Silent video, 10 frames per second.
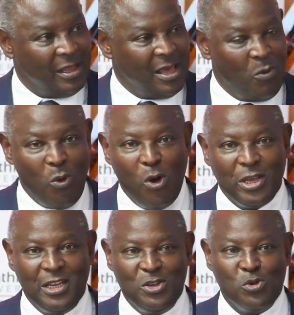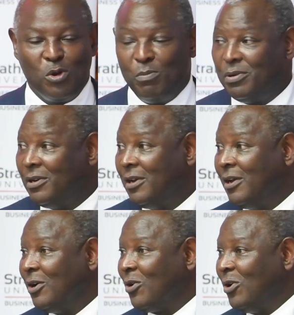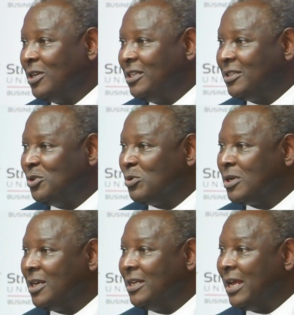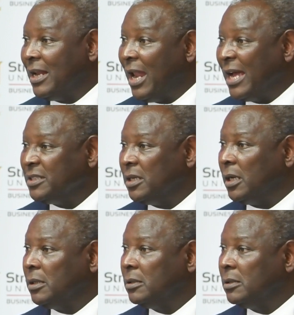the war in Europe, call it Ukraine and Russia.